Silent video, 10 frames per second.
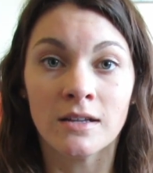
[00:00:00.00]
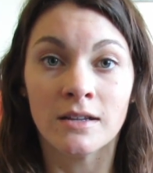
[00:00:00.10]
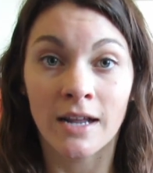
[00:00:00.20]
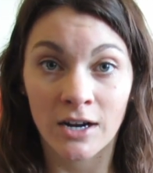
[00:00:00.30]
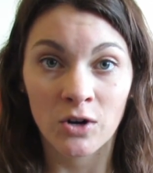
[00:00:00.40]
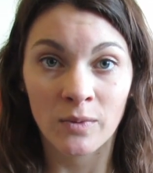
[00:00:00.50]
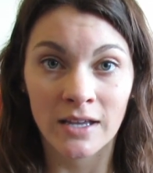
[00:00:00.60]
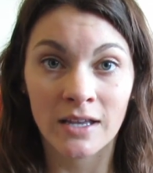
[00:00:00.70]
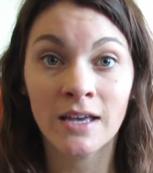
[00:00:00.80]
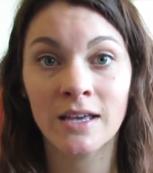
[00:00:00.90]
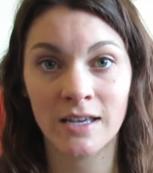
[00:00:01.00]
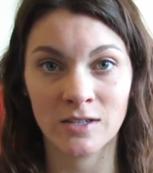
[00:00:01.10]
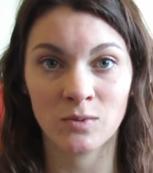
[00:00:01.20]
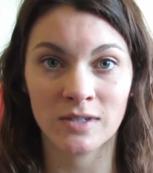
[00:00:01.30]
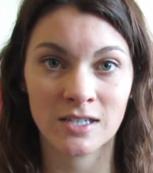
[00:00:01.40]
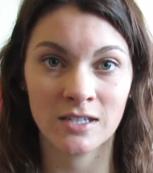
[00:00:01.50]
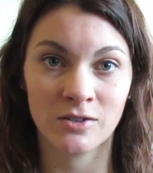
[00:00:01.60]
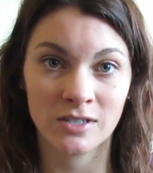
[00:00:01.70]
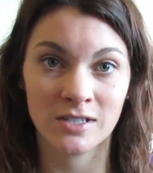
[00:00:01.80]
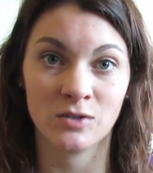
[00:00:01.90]
narrowing is what
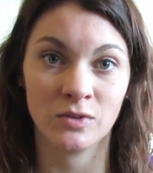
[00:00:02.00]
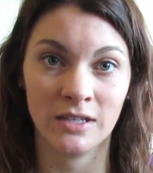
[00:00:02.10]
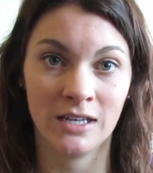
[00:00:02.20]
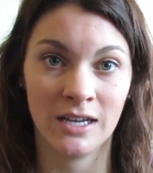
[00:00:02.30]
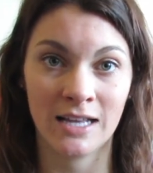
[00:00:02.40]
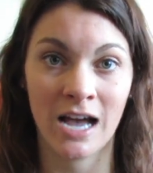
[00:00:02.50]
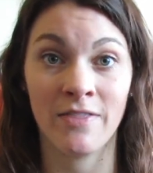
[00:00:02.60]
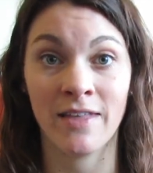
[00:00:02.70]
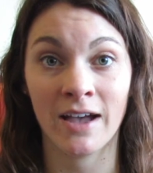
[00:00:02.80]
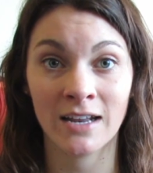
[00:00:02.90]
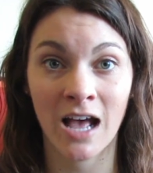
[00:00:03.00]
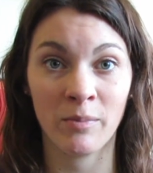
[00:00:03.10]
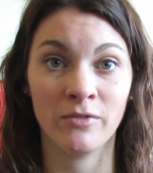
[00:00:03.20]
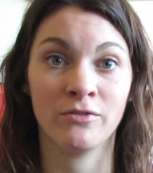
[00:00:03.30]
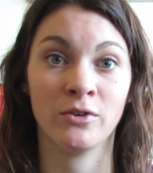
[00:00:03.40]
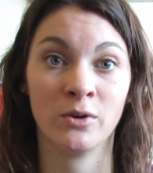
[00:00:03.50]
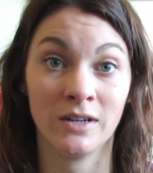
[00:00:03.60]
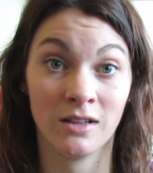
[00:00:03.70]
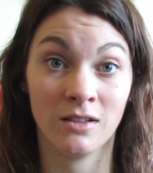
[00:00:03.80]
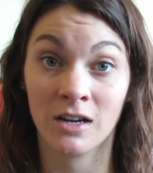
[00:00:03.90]
stenosis is really getting at, and that can happen
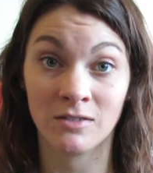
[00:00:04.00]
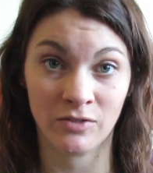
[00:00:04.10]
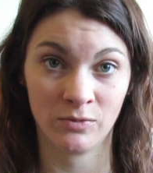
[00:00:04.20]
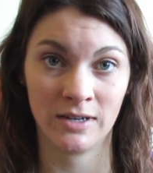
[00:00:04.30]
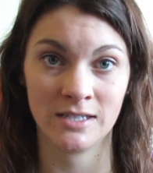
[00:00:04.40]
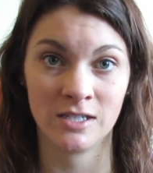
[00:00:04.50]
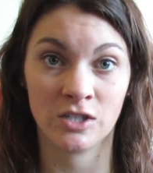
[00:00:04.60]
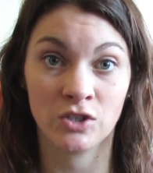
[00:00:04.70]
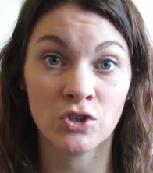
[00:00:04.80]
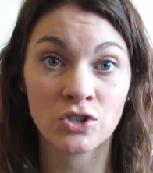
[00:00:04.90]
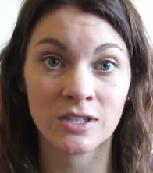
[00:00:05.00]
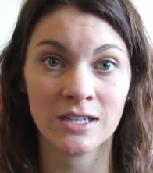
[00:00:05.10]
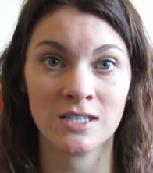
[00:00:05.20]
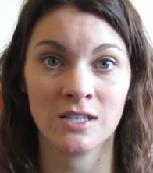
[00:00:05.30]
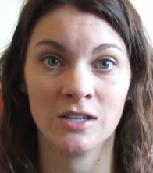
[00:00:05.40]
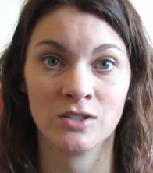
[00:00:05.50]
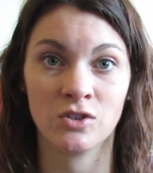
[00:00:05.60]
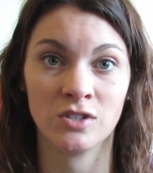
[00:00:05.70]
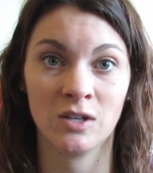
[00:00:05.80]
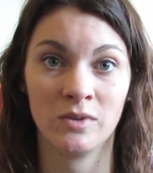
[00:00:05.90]
for a lot of different reasons. Usually it's
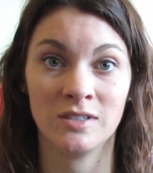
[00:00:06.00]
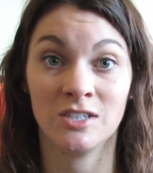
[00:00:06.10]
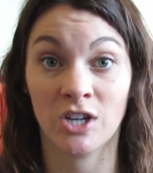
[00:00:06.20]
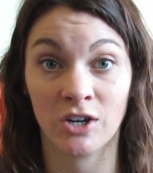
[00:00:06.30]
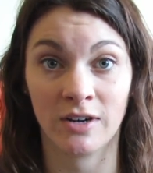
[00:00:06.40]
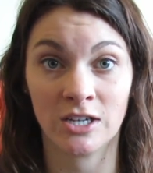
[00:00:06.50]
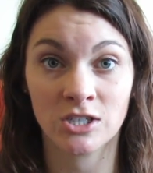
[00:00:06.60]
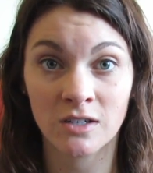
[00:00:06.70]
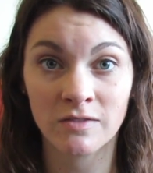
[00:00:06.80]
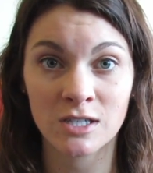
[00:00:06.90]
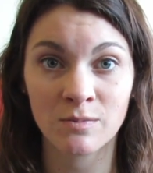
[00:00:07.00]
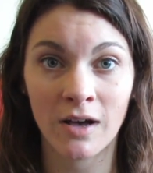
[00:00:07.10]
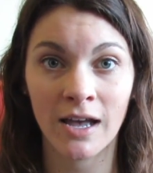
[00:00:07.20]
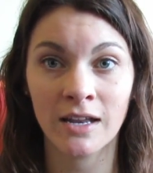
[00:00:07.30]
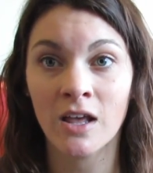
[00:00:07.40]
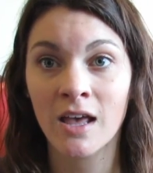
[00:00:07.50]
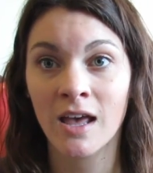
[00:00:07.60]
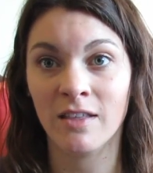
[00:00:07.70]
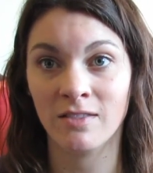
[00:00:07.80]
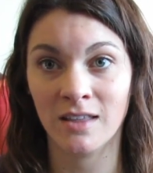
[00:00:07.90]
associated with degeneration of the spine and